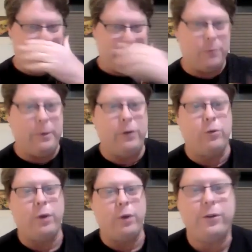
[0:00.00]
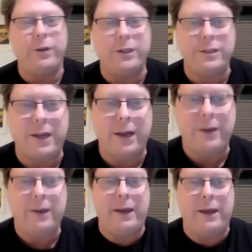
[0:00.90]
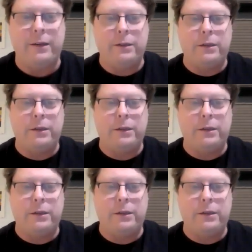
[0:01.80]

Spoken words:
Took me 22 years to get a